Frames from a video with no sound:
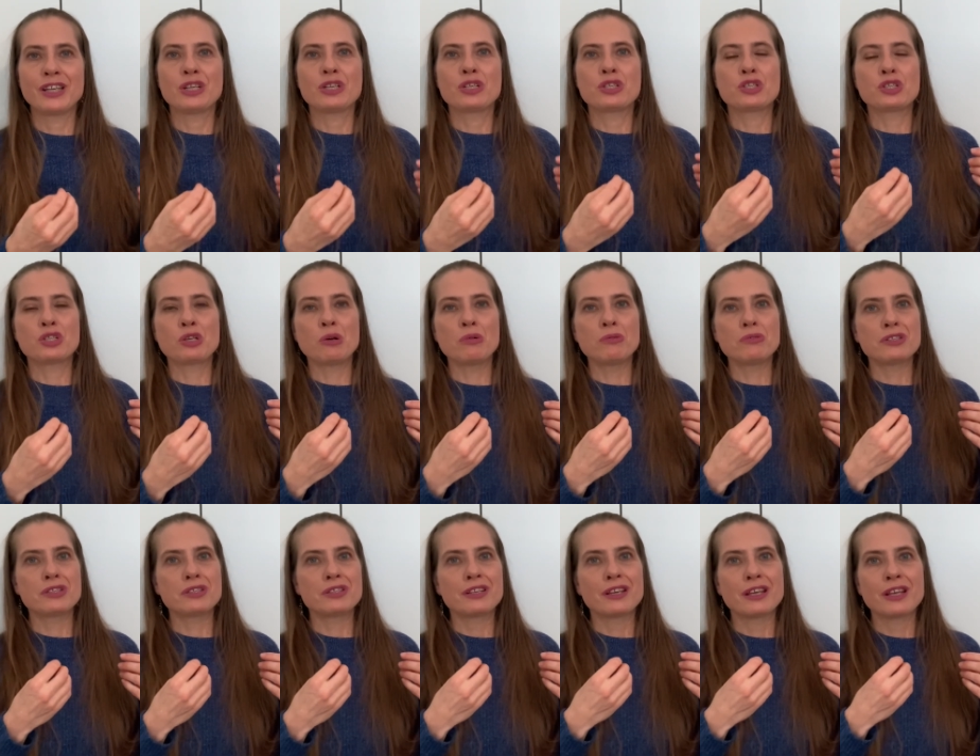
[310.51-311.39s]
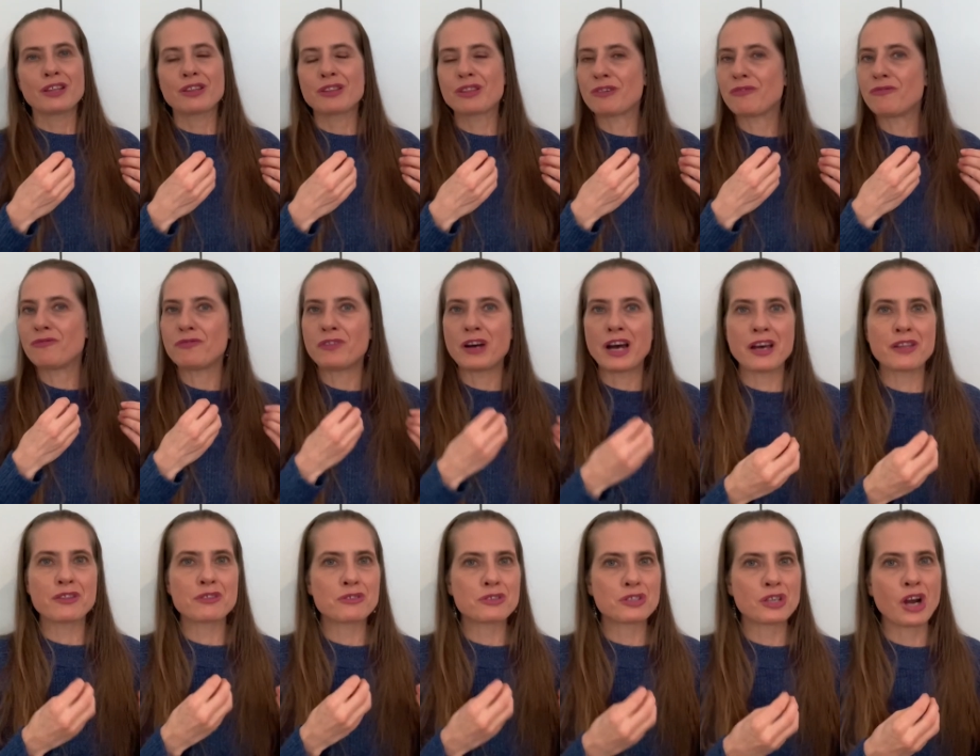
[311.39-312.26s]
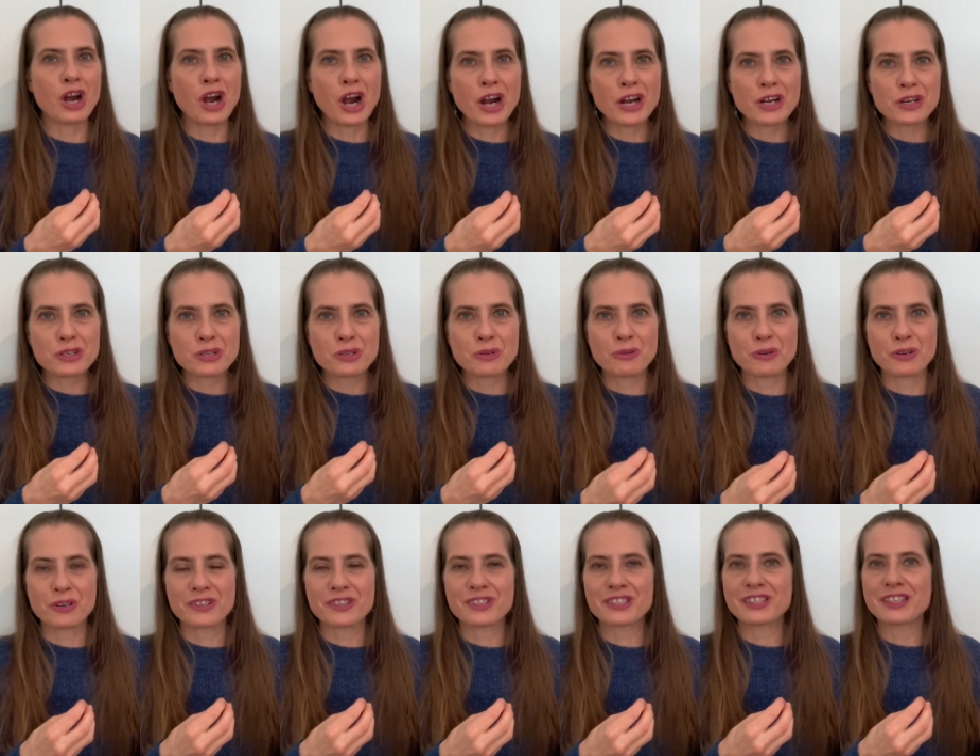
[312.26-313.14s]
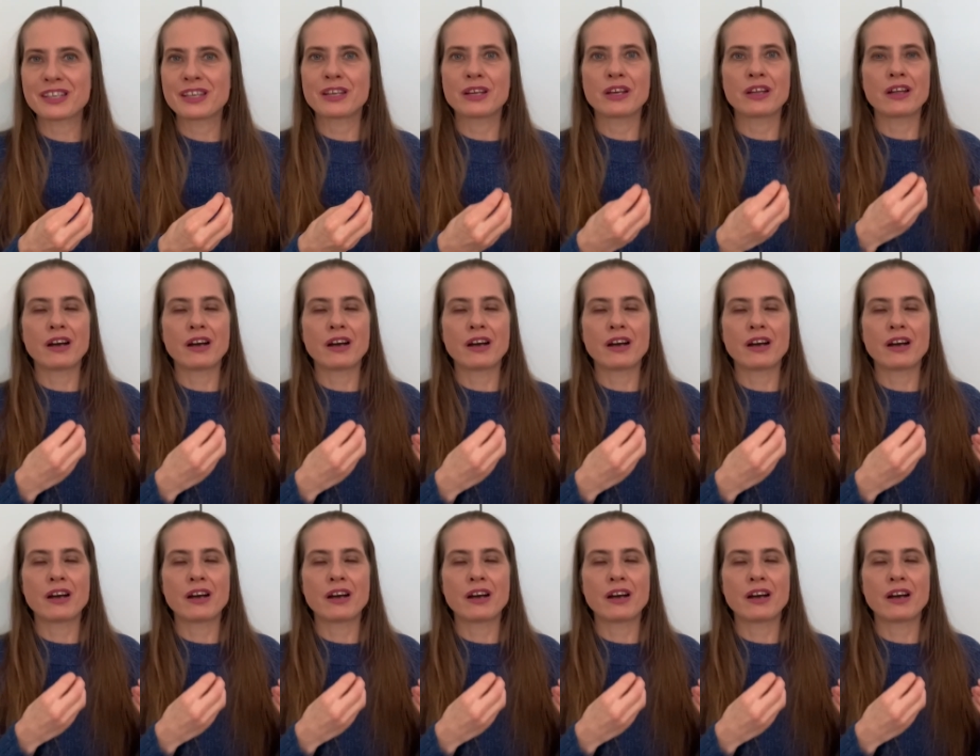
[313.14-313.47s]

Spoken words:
shows the Father's heart towards